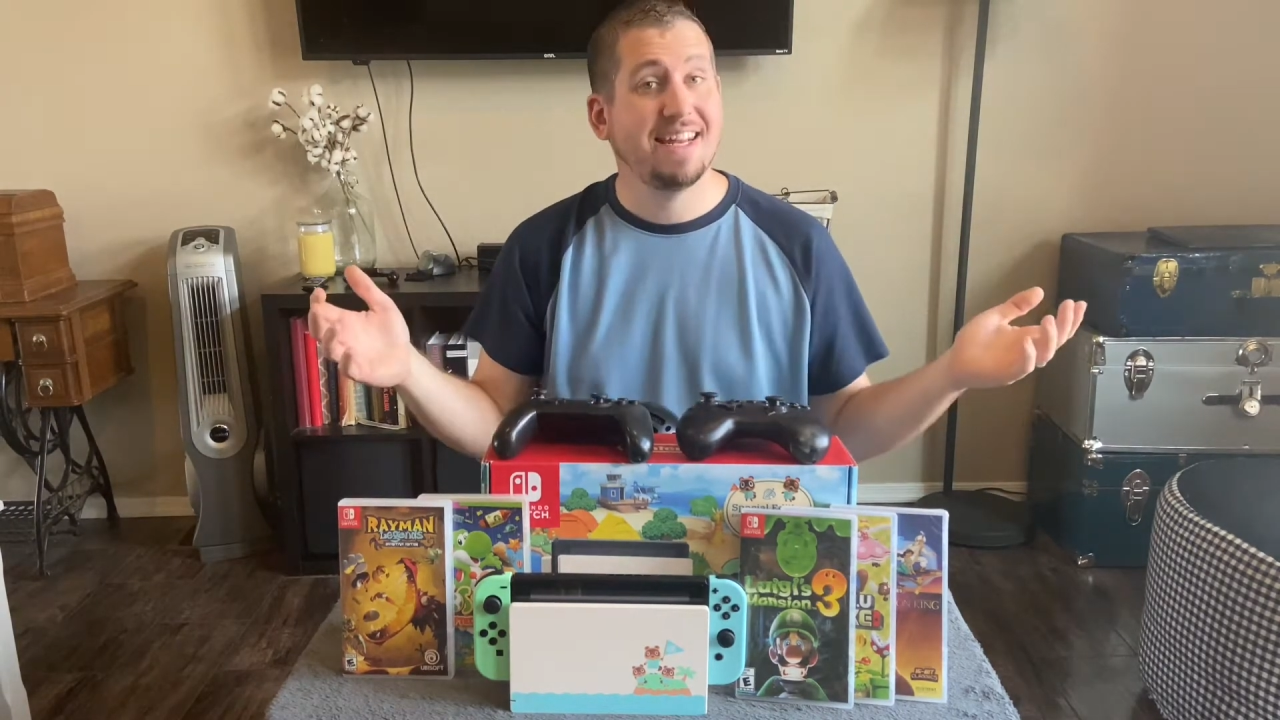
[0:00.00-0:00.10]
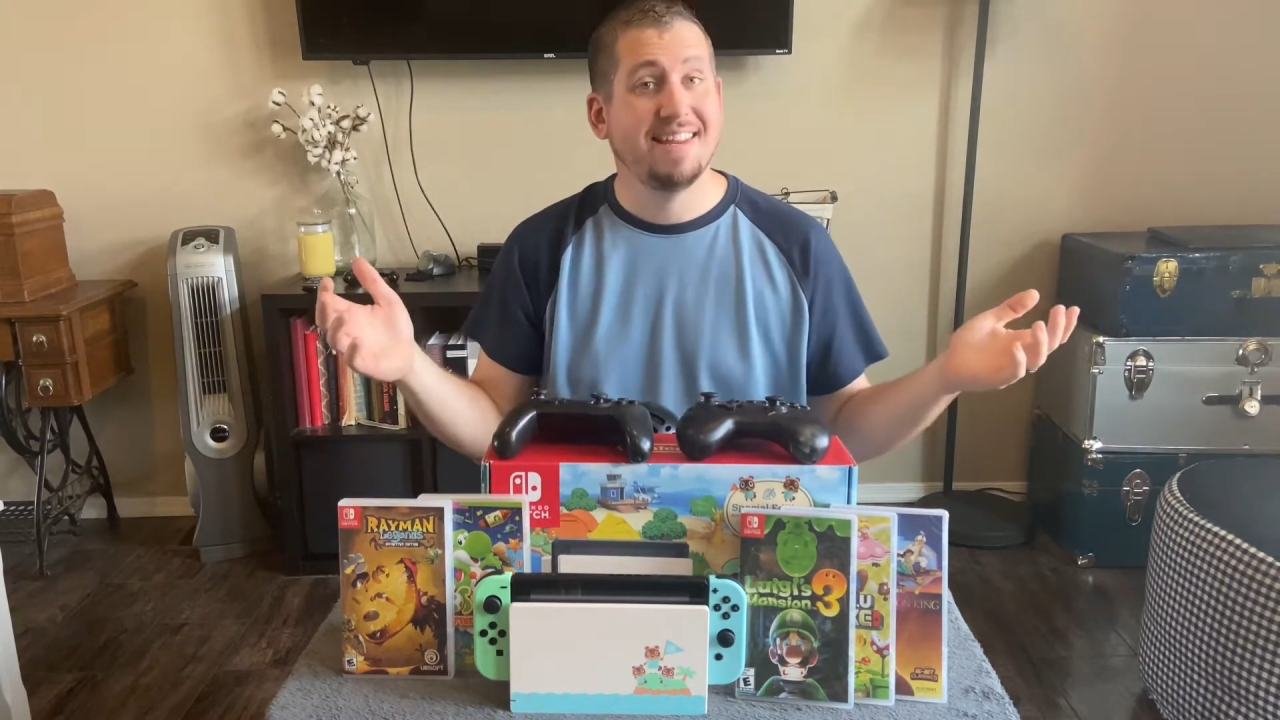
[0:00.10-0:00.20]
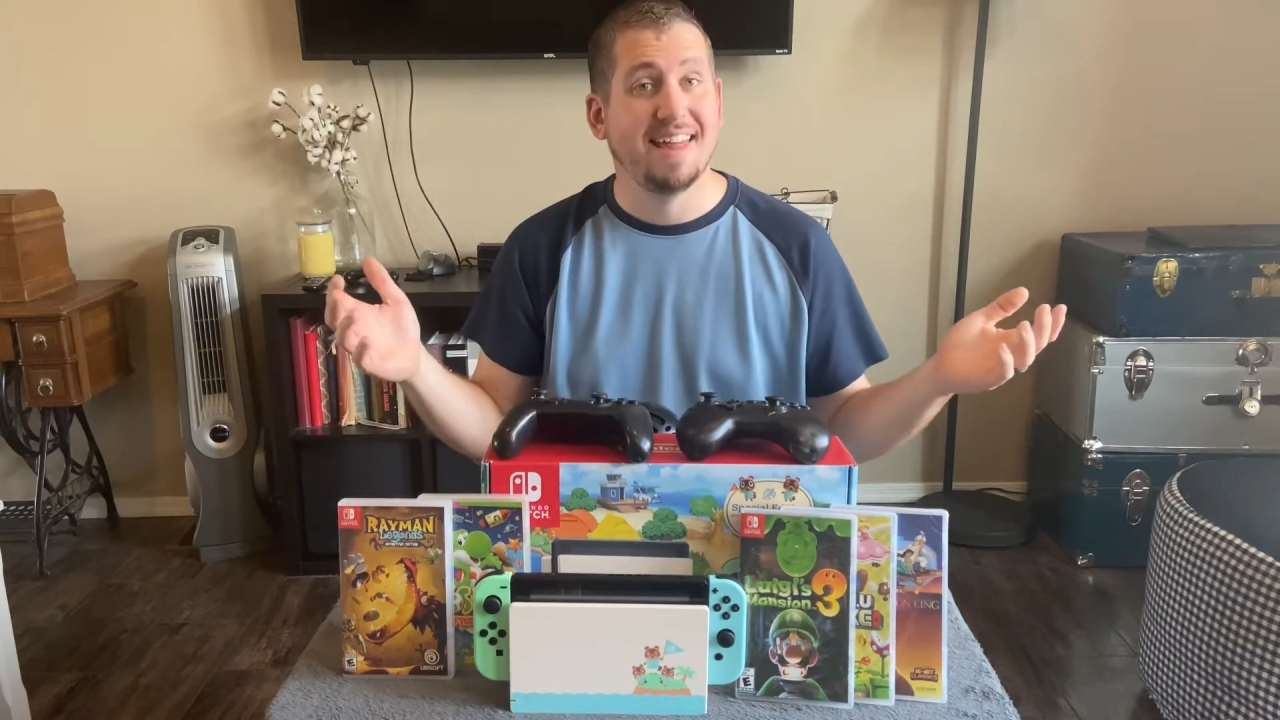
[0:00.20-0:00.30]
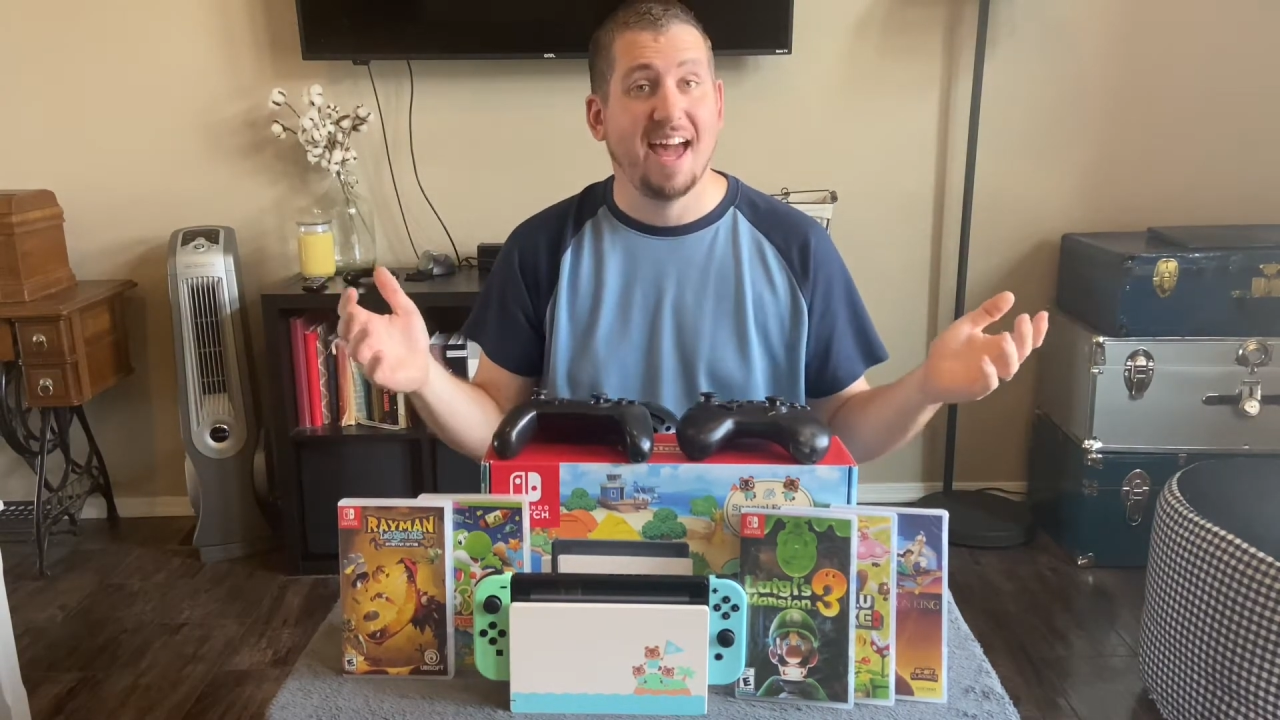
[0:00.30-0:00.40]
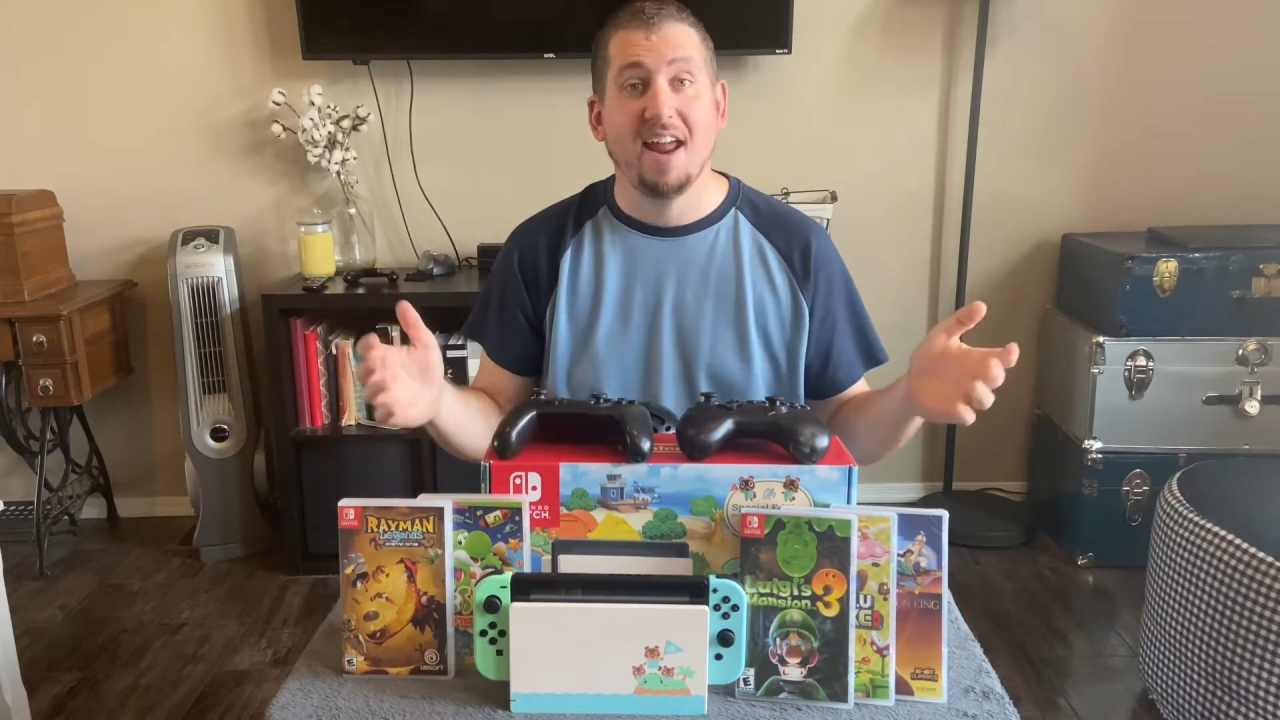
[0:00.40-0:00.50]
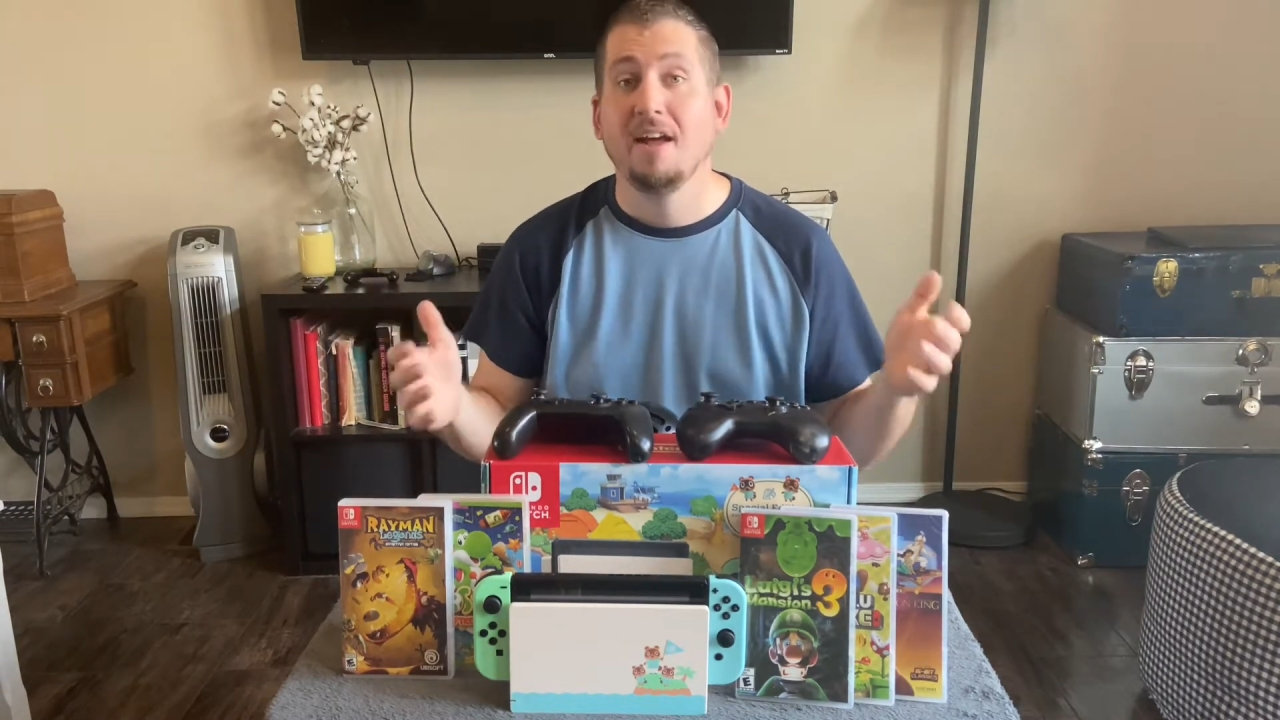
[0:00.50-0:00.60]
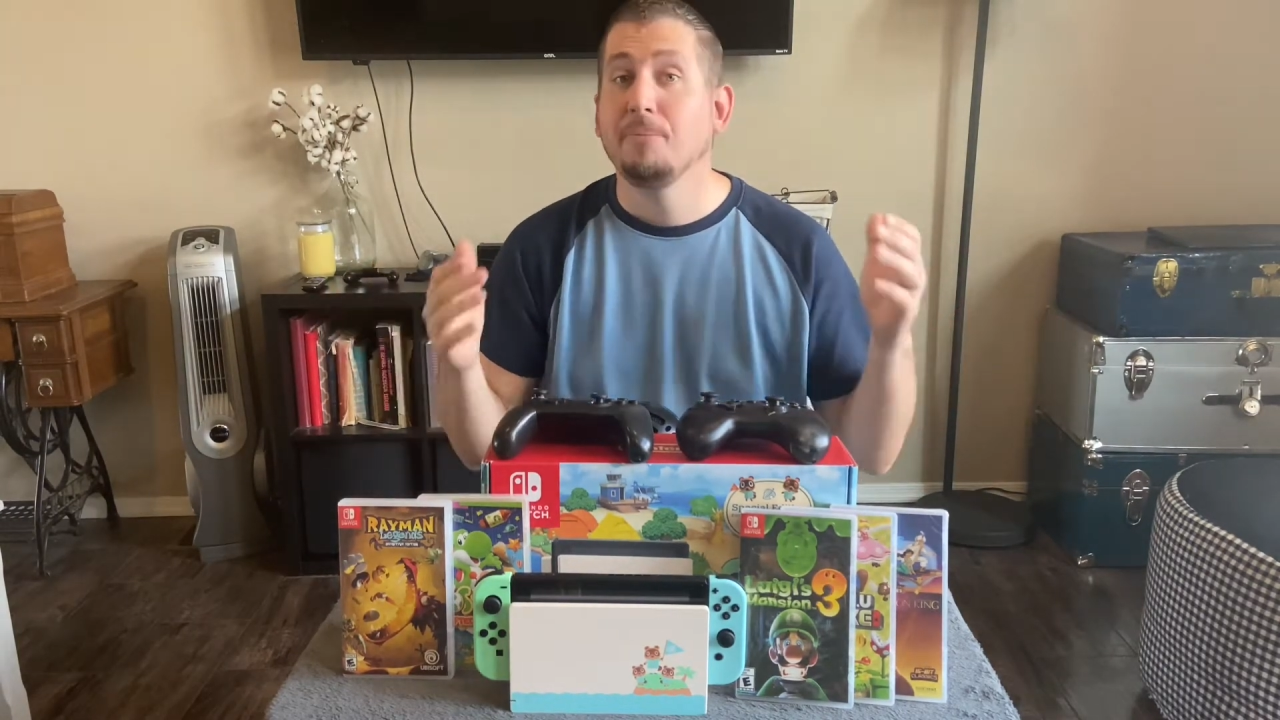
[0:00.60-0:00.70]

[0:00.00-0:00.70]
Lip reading: into that,